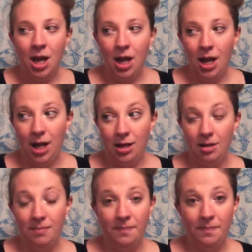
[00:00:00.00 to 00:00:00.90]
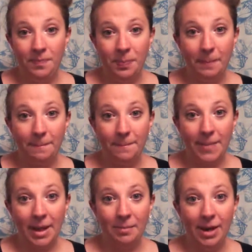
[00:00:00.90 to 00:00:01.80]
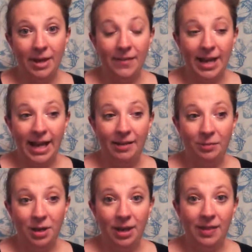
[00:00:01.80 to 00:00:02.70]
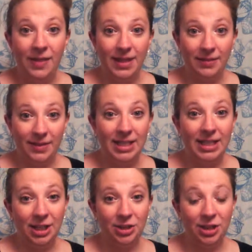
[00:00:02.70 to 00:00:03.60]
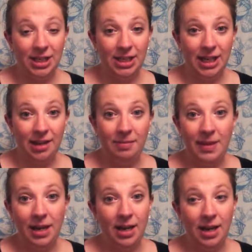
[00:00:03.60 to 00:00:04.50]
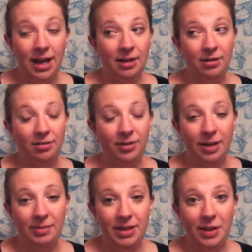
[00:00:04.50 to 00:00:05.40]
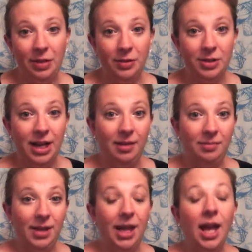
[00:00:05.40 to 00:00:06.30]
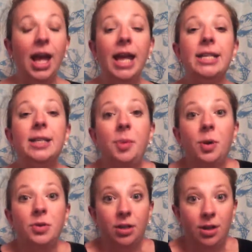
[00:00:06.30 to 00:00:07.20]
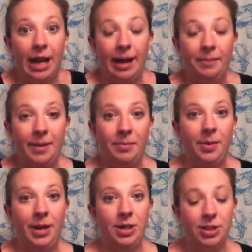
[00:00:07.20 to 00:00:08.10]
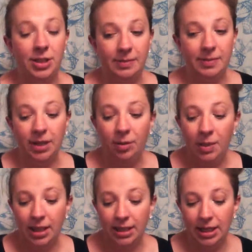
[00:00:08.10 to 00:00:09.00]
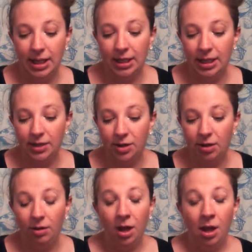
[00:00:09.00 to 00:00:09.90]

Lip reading: But if I have a C-section this time, then the third time, it's supposed it could happen, but it just seems it could be less likely. So,